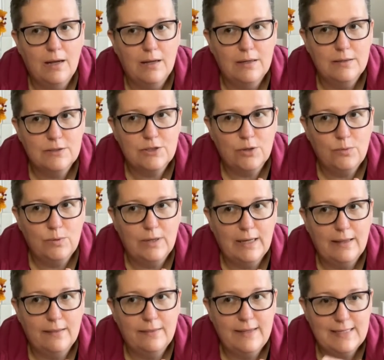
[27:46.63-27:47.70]
So
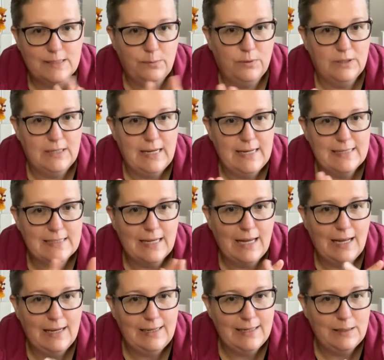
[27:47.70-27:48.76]
this one is
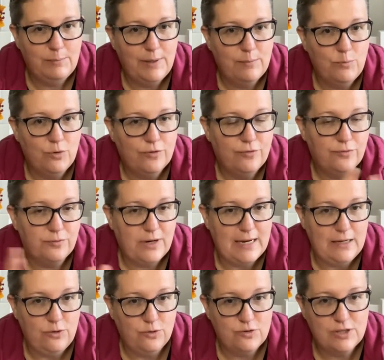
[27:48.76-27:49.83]
a little bit more free.
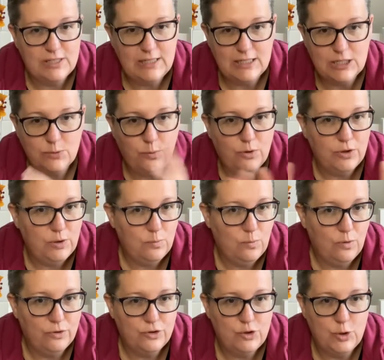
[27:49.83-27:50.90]
You stitch what you
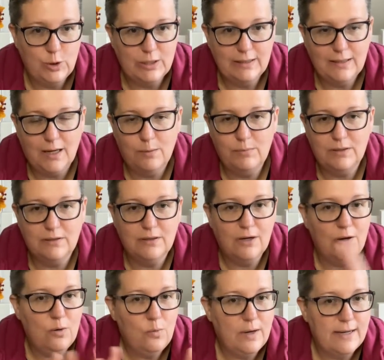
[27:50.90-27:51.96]
want, you can come and
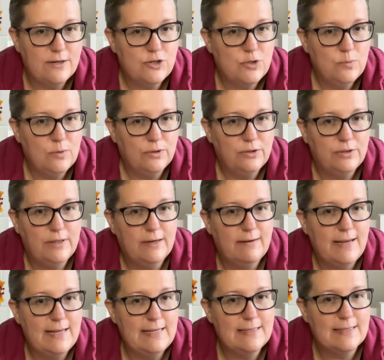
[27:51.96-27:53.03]
go as you want. There
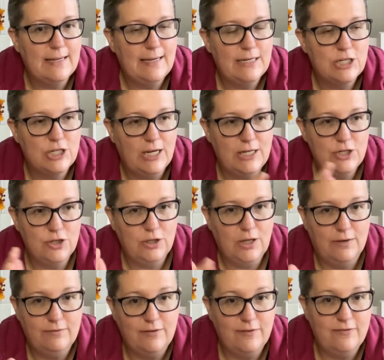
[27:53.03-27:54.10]
is a schedule
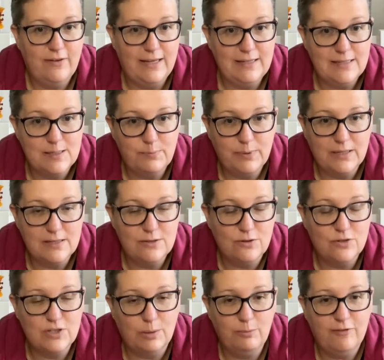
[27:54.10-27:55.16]
of events because there are
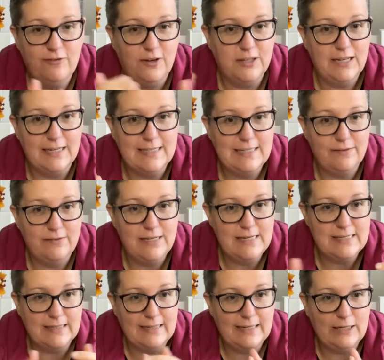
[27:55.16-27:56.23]
some fun activities
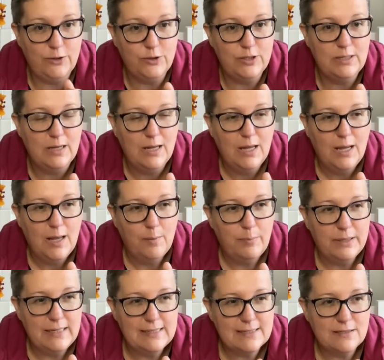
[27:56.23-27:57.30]
included, but
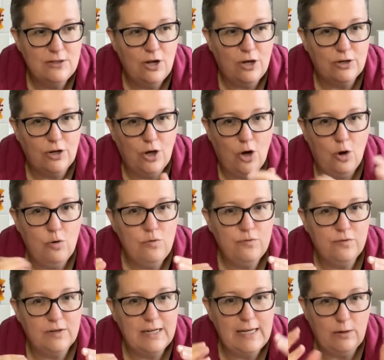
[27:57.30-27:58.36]
it's not
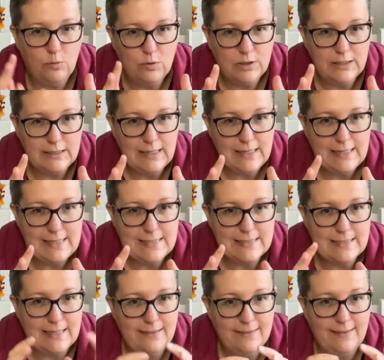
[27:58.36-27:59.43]
overly organised
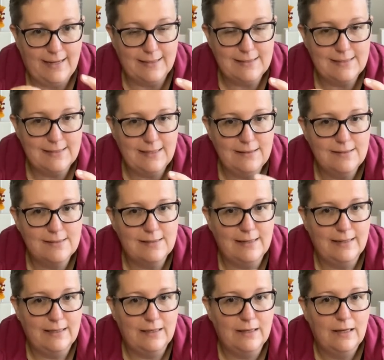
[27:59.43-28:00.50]
in that sense.
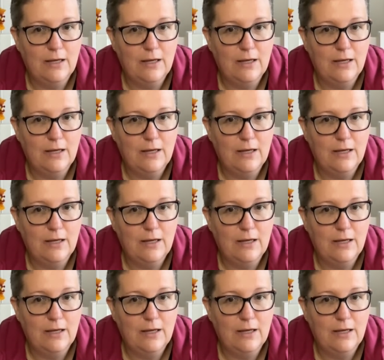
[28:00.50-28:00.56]
Like,